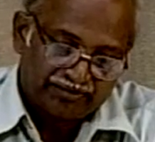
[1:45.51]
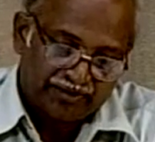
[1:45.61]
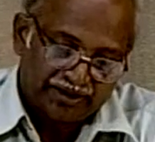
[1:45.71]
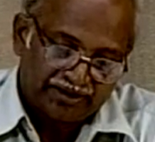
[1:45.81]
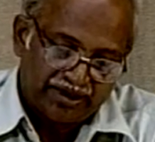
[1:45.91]

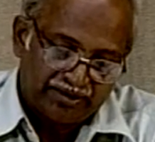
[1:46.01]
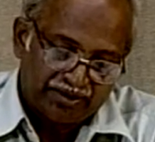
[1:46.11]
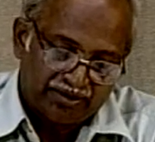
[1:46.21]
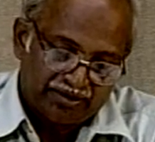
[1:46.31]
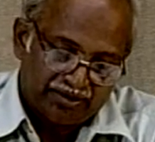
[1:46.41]
For example,
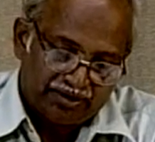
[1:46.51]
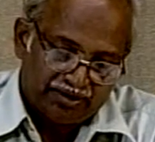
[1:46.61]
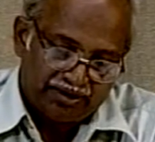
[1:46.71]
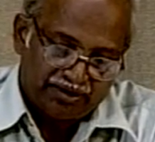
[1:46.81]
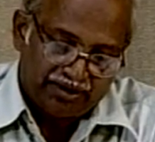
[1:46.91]

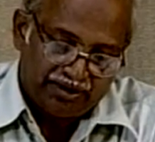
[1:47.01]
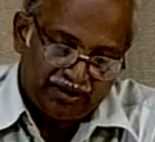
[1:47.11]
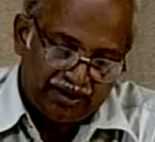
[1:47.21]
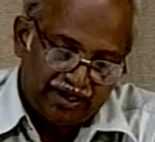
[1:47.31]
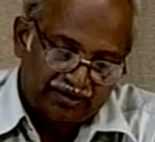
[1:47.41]

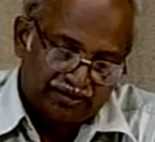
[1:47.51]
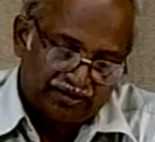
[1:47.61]
inland,